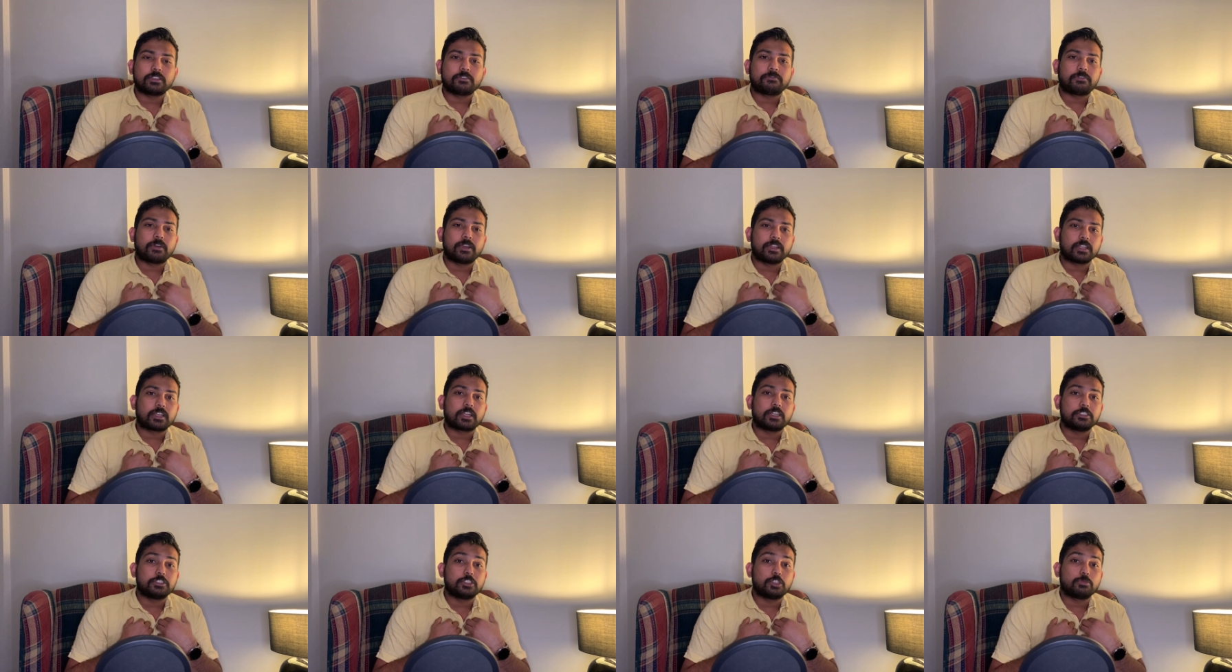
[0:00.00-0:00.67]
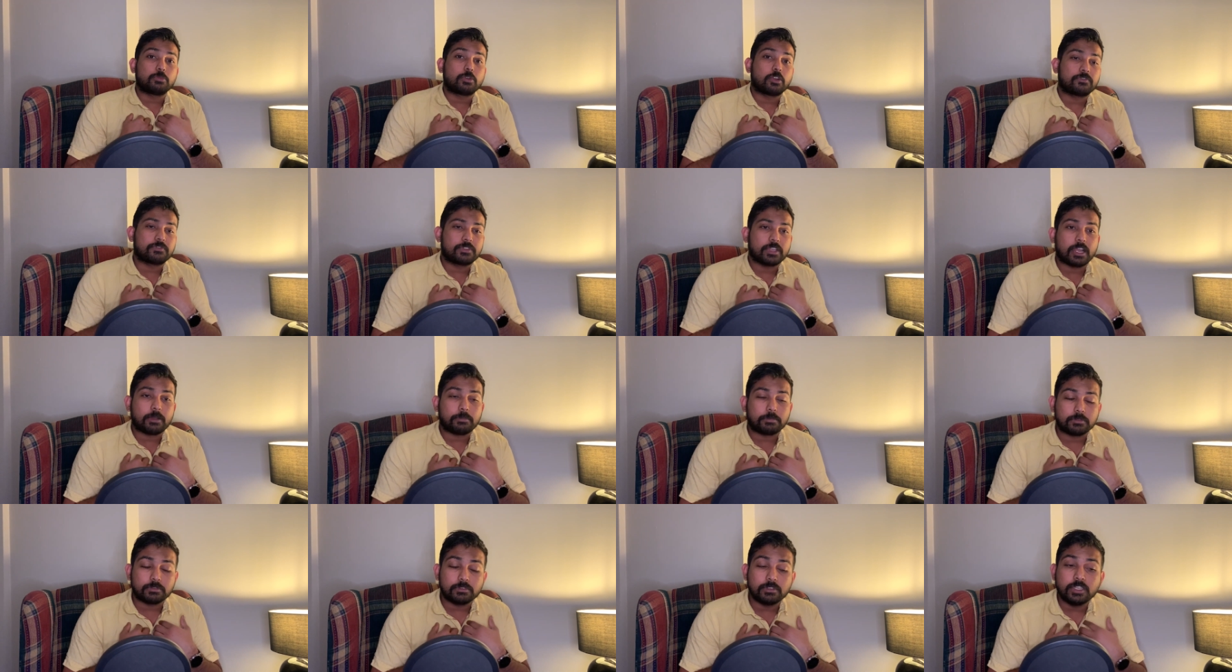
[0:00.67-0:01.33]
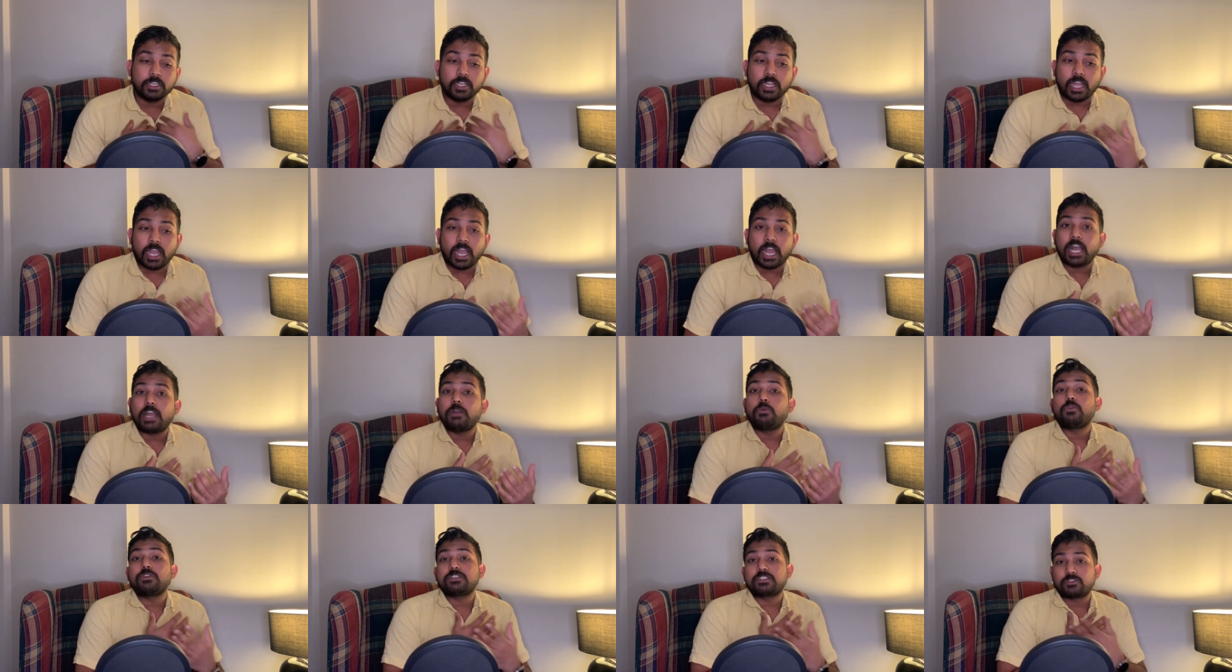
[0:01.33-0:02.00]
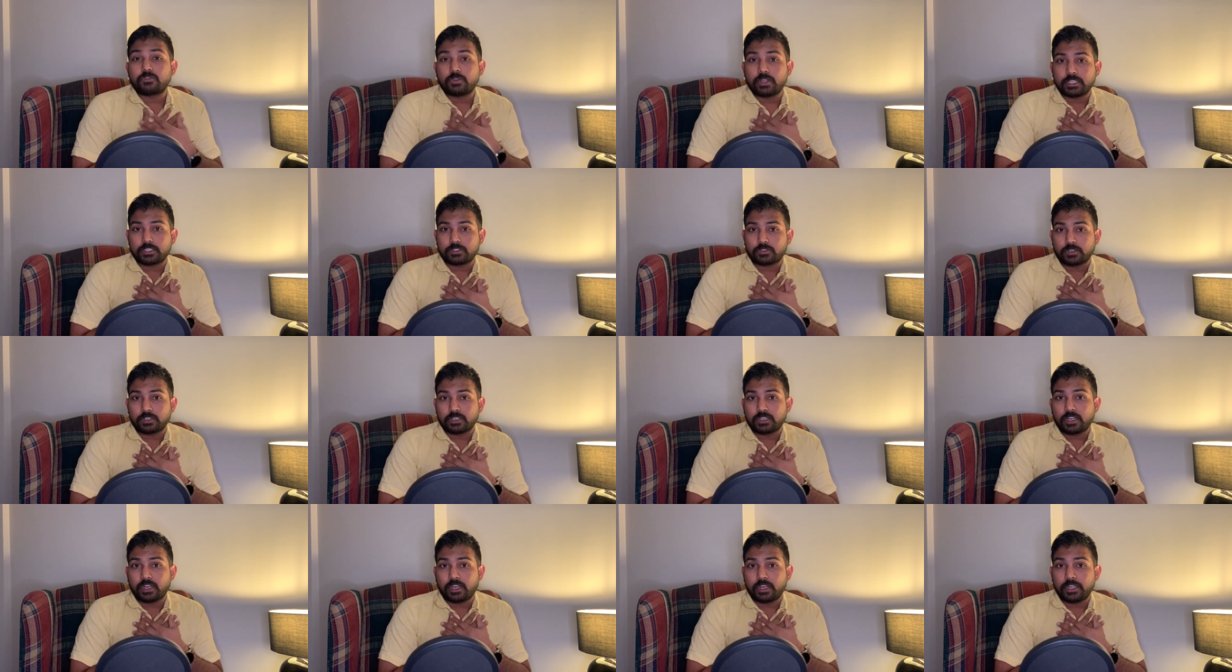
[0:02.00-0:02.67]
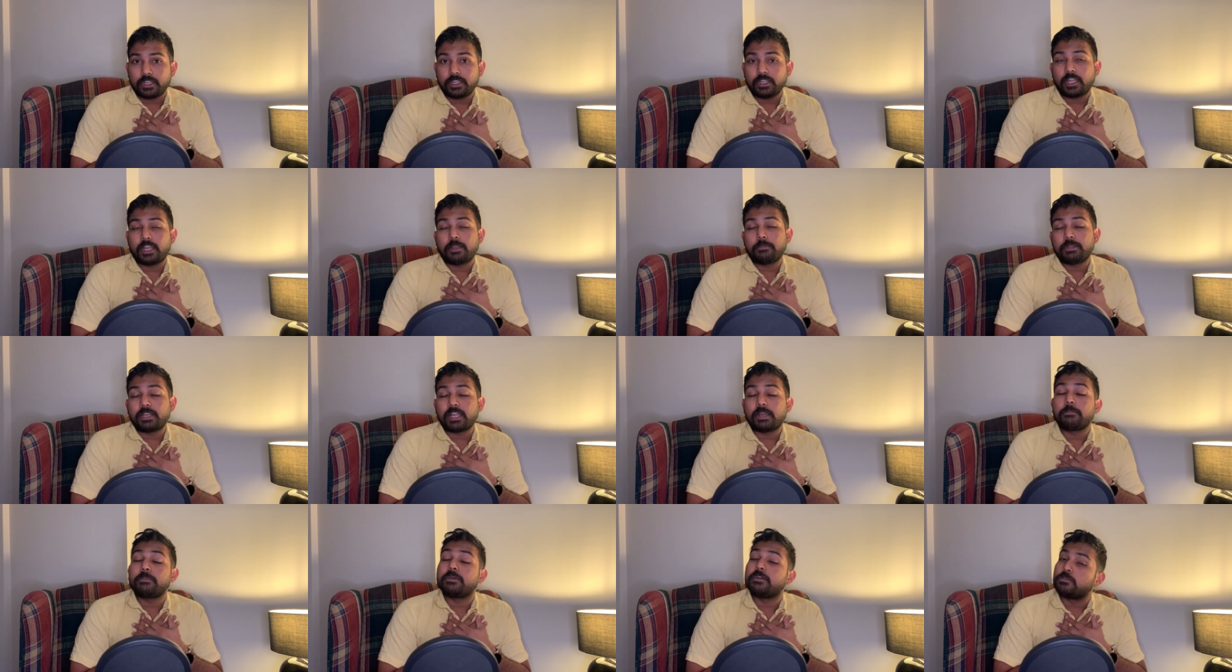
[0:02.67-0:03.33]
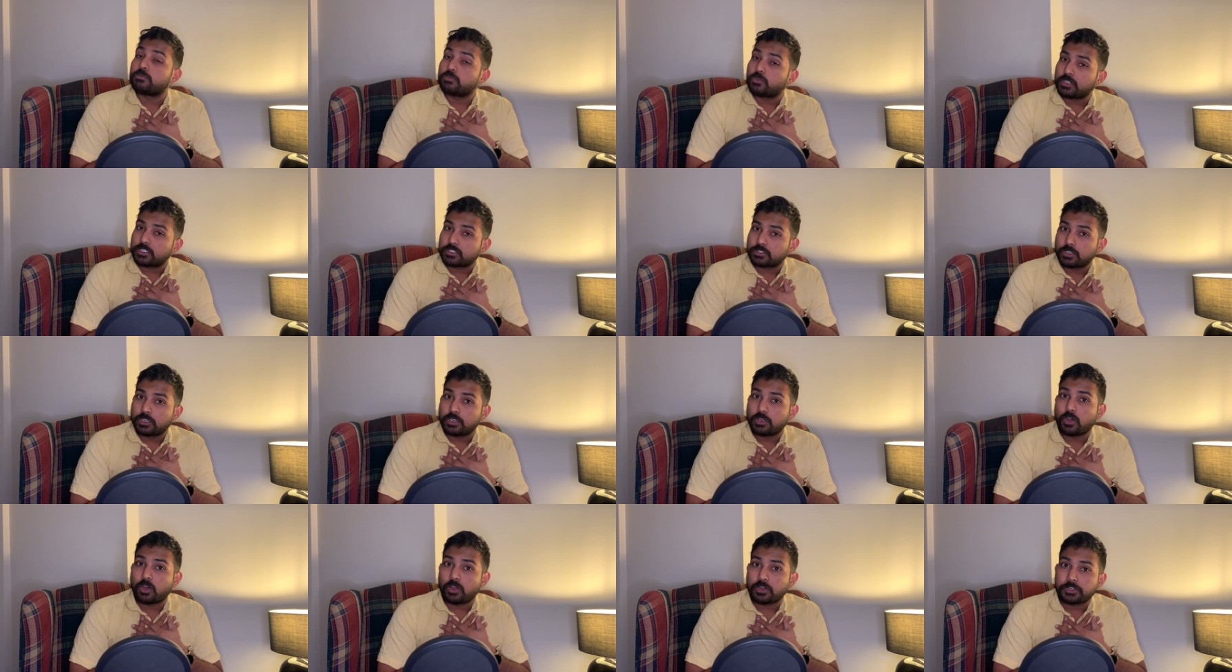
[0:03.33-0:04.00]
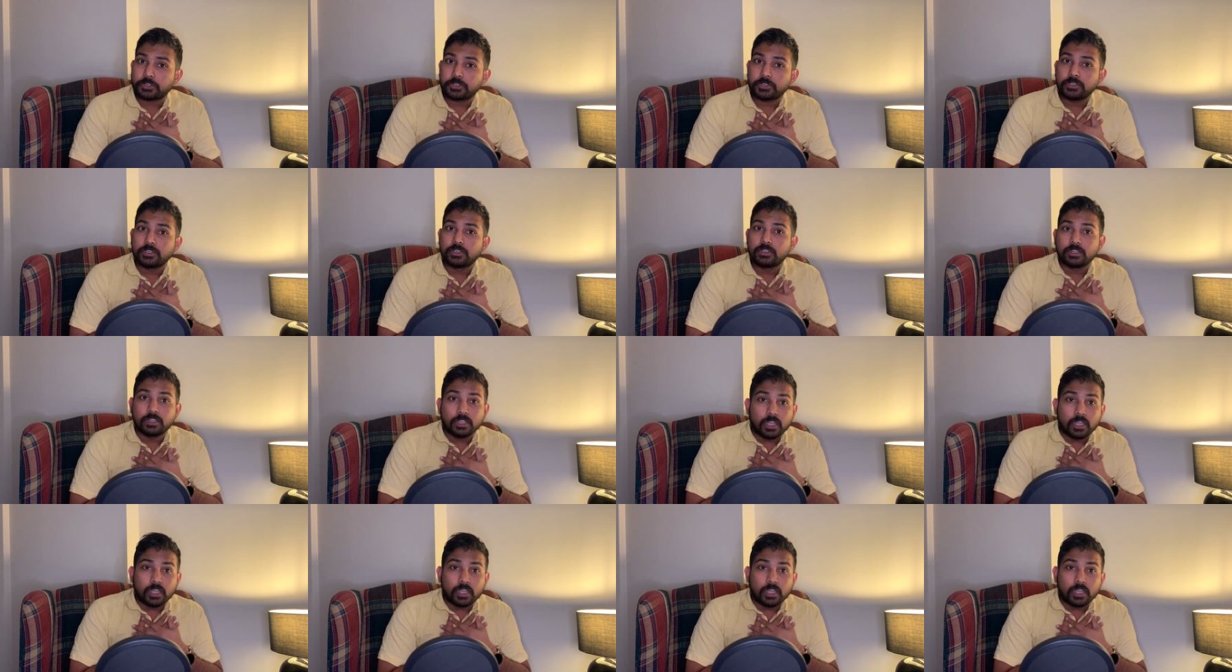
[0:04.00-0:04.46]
the final consumer of the apple. I was a restaurant guy. I'm a restaurant owner.